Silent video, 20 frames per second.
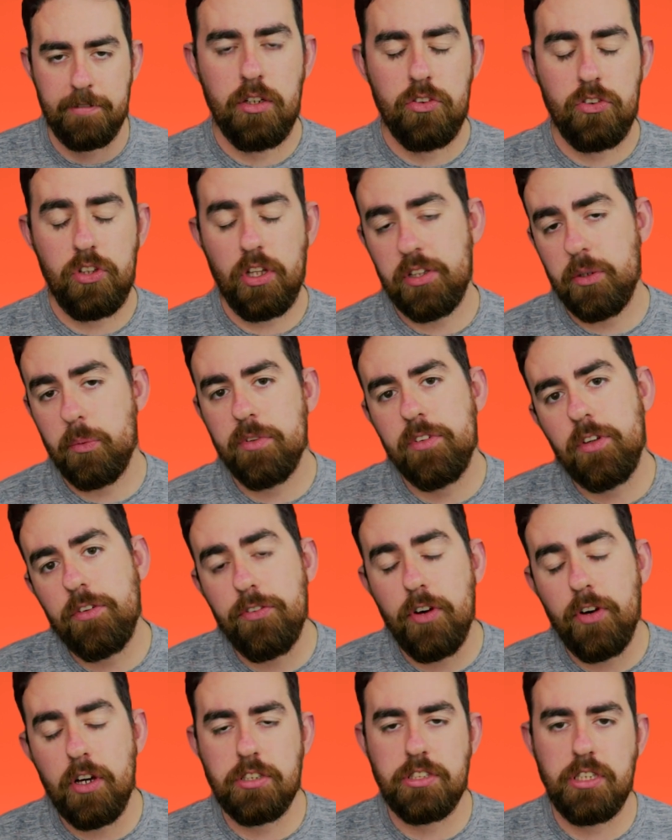Starting with the
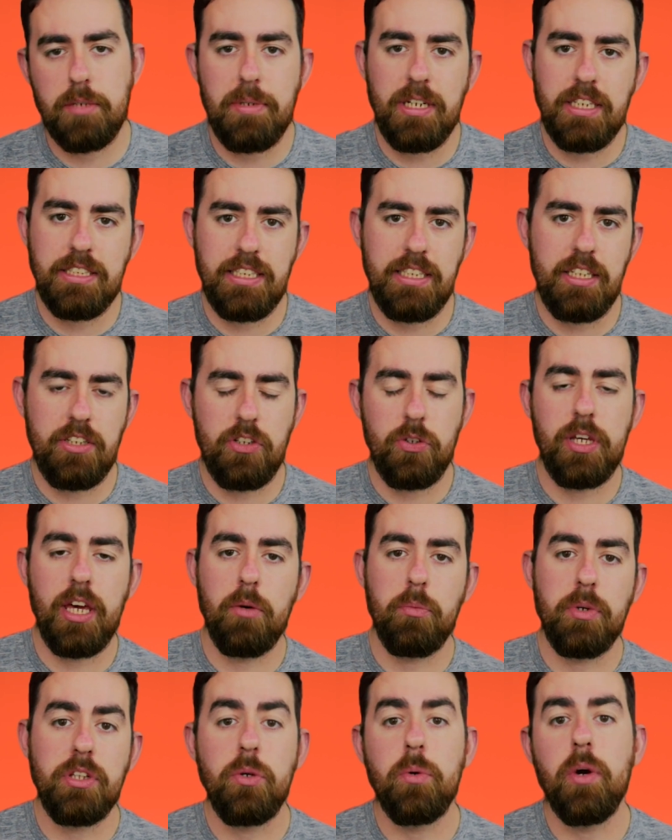first ability that you
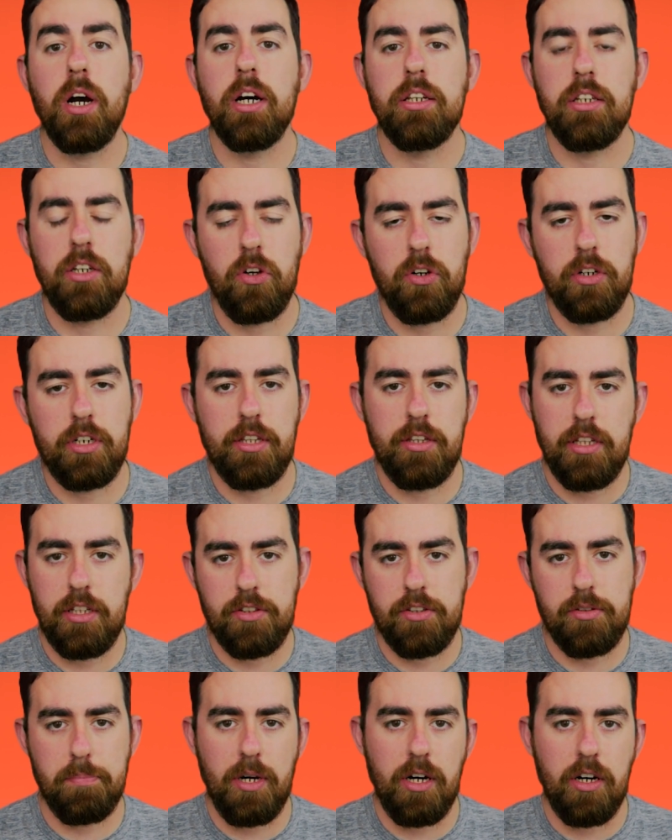get when you unlock
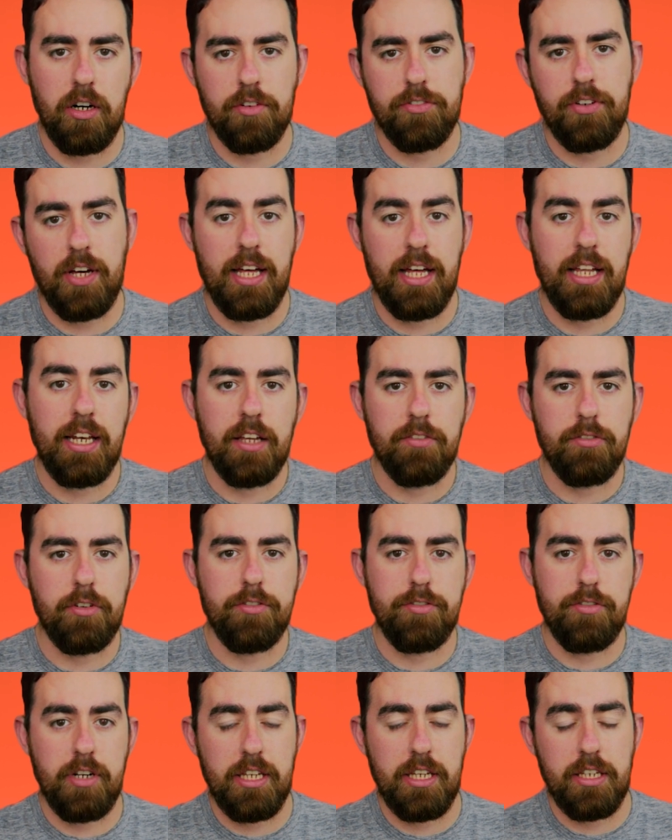this path at level
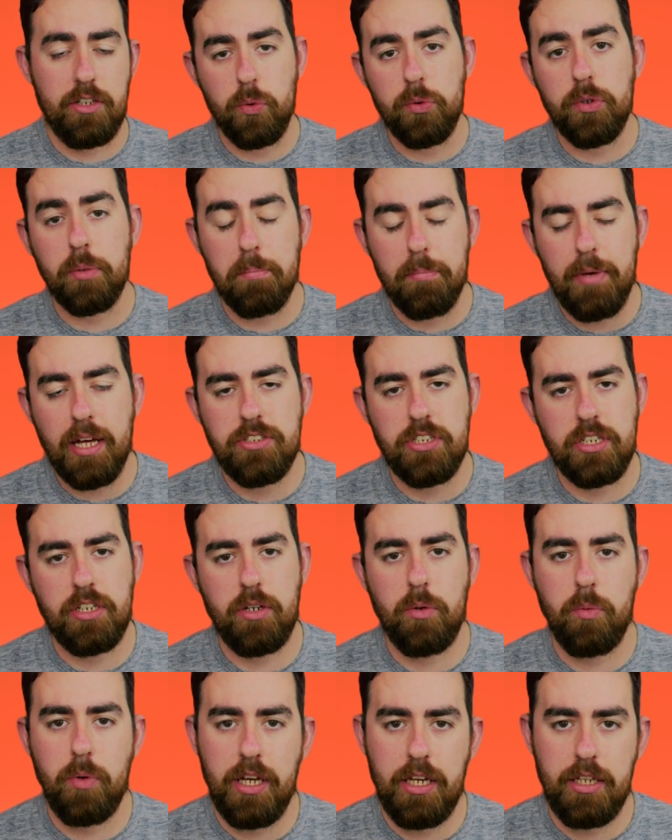3 called Magic
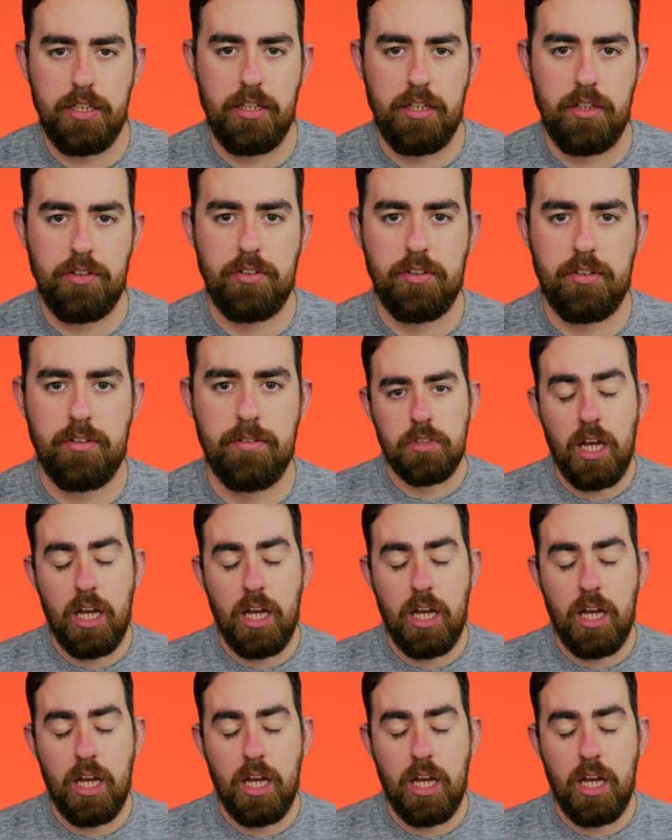Awareness.